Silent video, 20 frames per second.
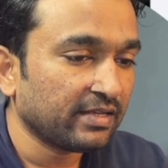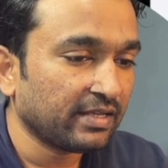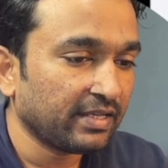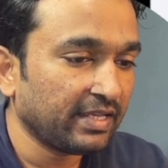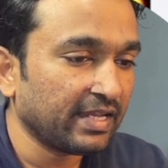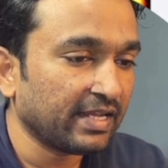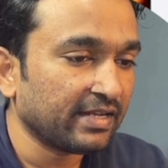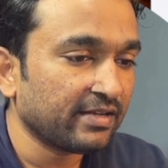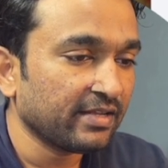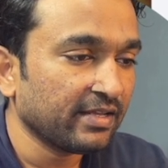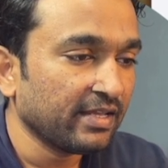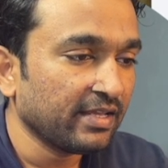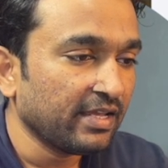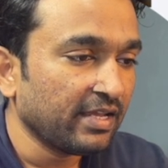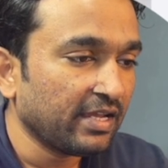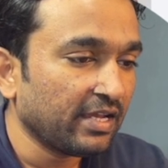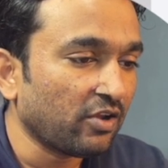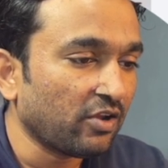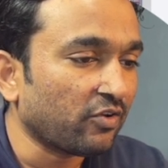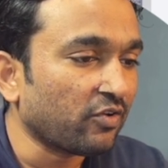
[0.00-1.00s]
get
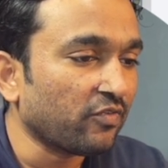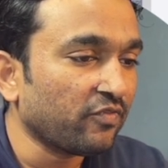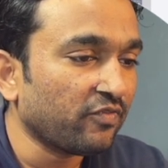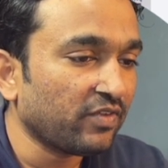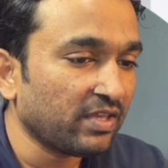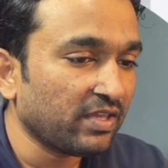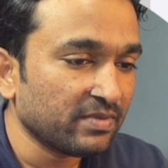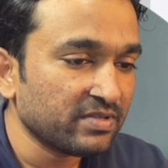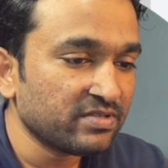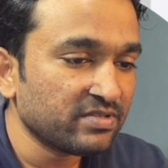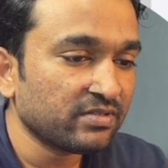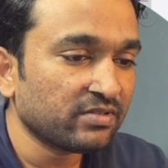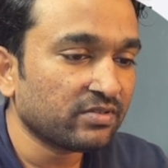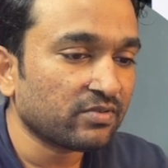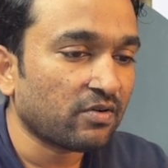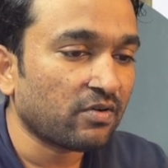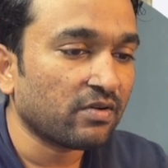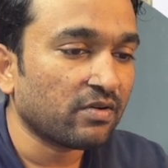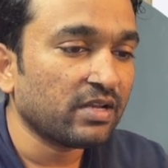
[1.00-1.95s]
a lot of images on